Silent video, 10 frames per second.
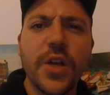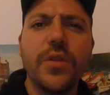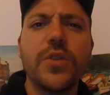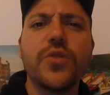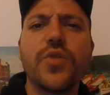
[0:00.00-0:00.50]

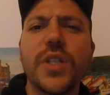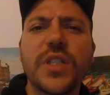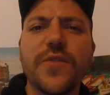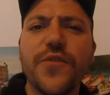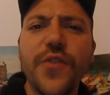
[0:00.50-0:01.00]
You need to
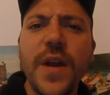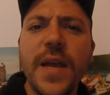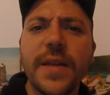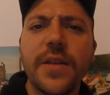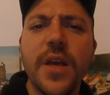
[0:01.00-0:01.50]
trust a
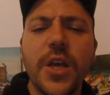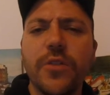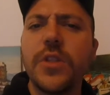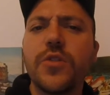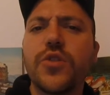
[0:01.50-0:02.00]
friend.
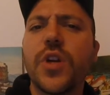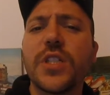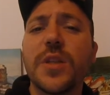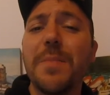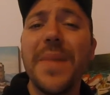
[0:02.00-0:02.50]
You need to
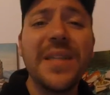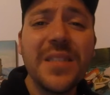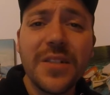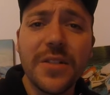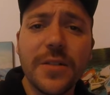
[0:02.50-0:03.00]
trust a
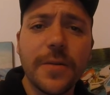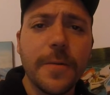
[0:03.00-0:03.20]
mentor.